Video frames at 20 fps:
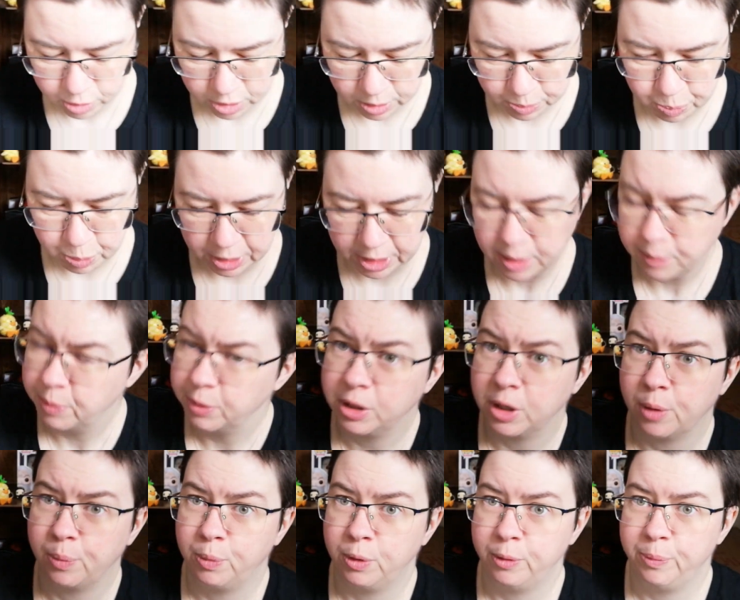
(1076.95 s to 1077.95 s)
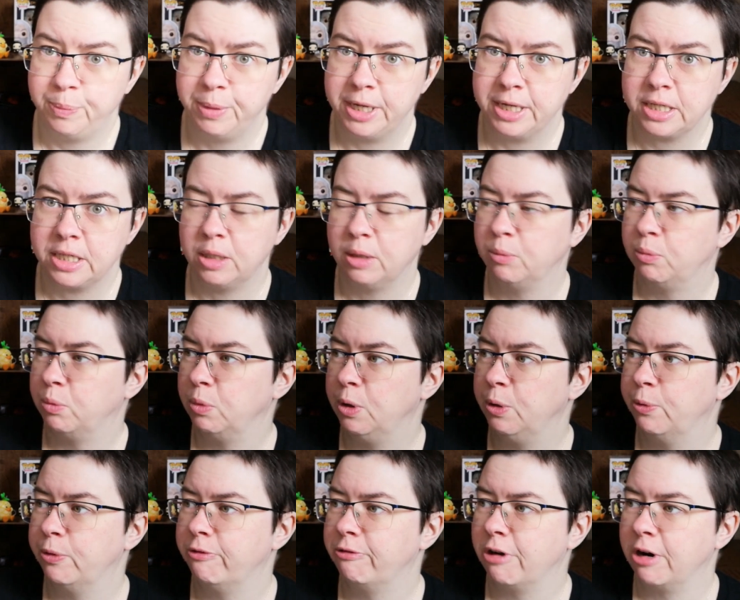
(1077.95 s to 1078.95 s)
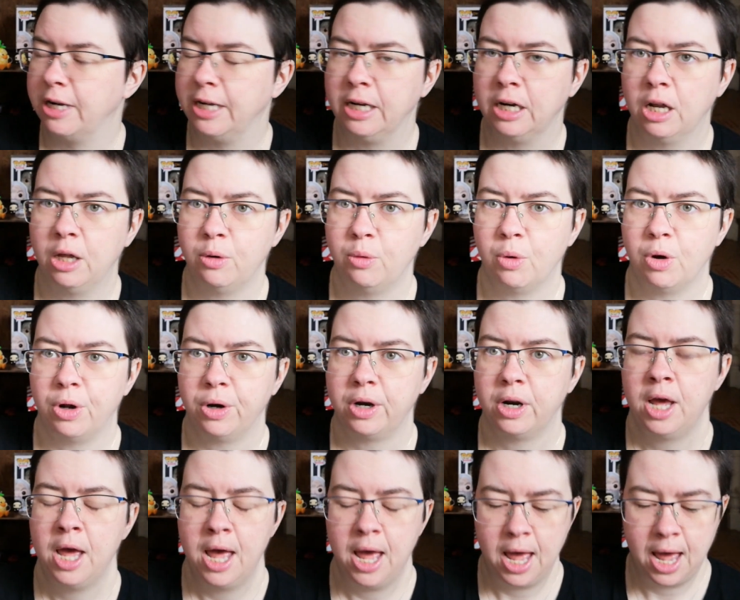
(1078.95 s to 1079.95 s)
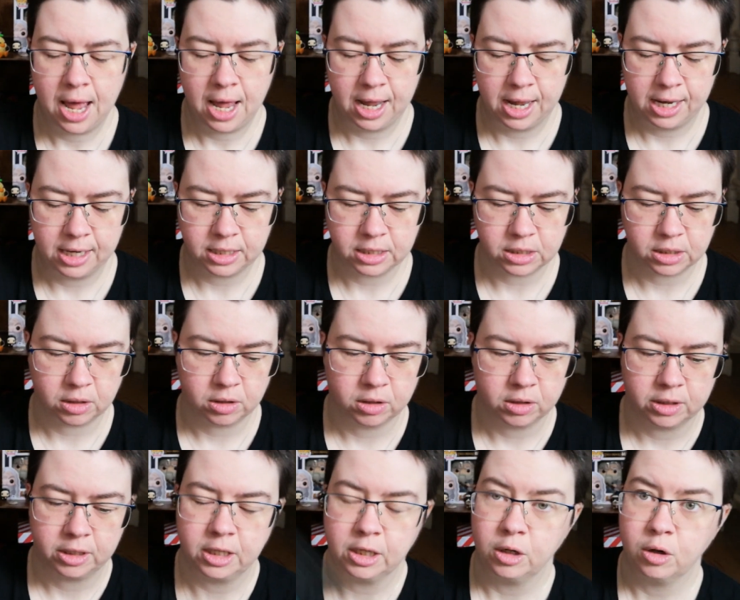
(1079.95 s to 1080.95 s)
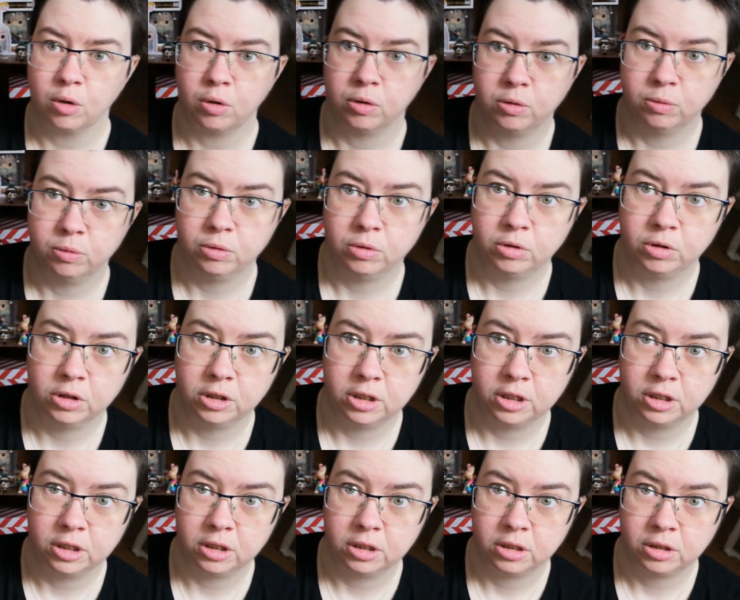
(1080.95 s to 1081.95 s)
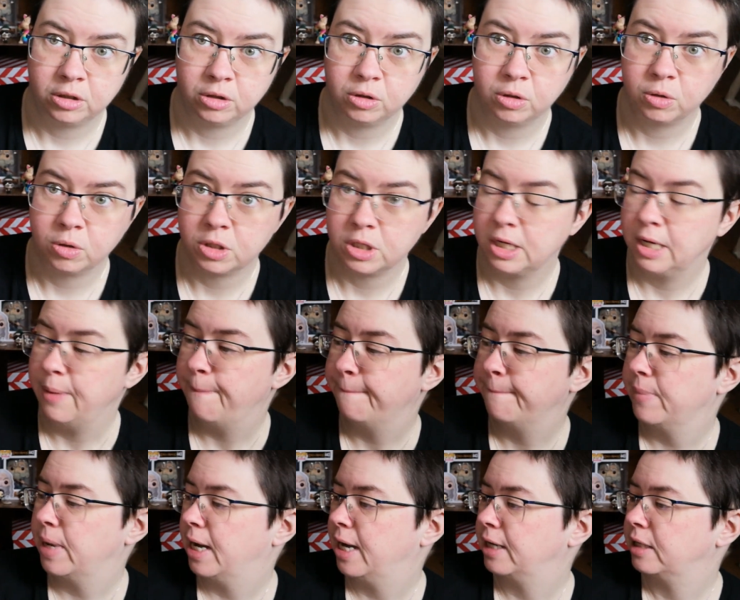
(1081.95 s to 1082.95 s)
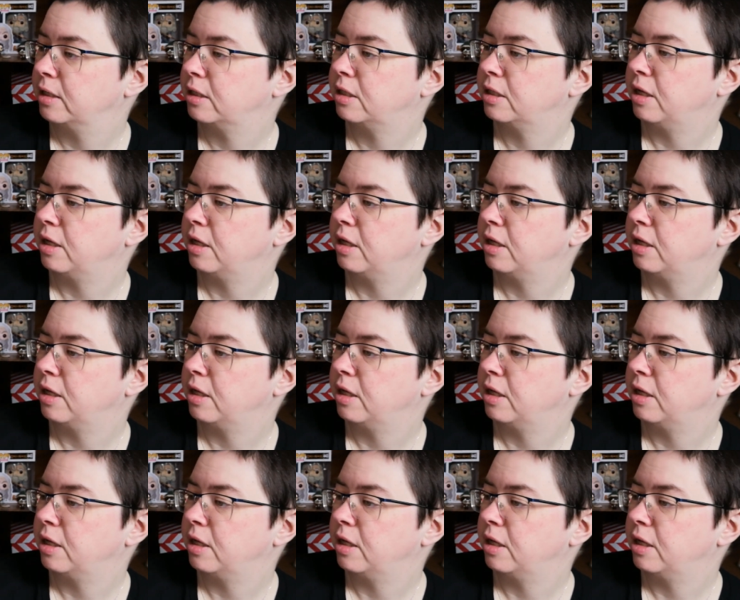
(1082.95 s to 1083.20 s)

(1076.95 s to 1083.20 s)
just pick up a couple of bits that we were running low on, and I got the non-slip mat